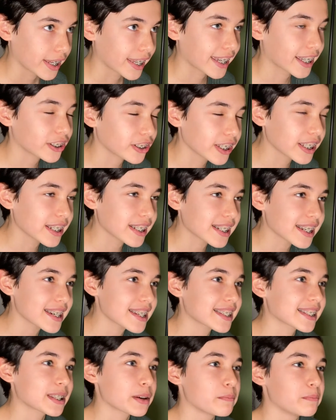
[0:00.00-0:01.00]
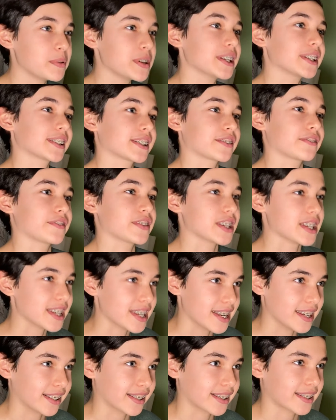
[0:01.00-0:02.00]
Killington is the beast of the
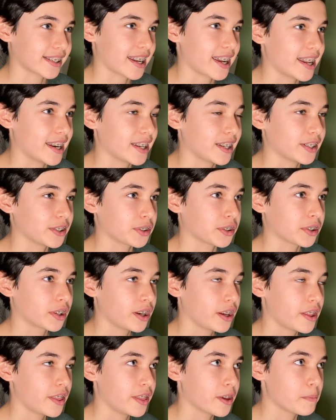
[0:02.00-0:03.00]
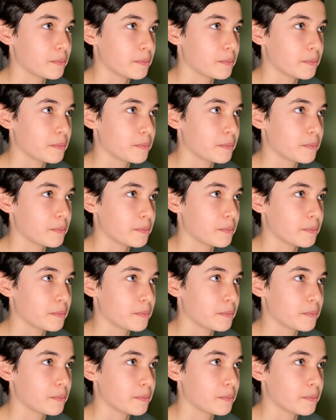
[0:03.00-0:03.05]
East and is the